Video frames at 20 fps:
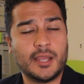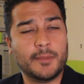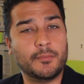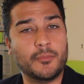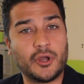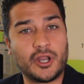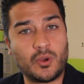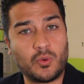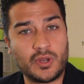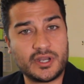
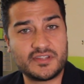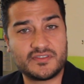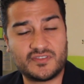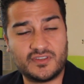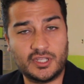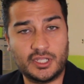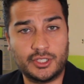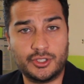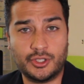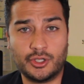but I want to
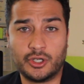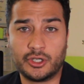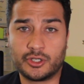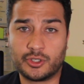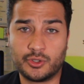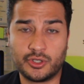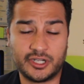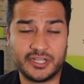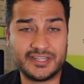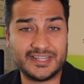see your
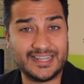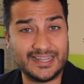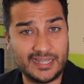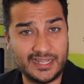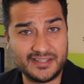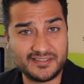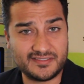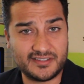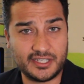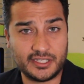current
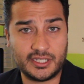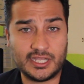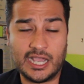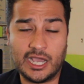listing,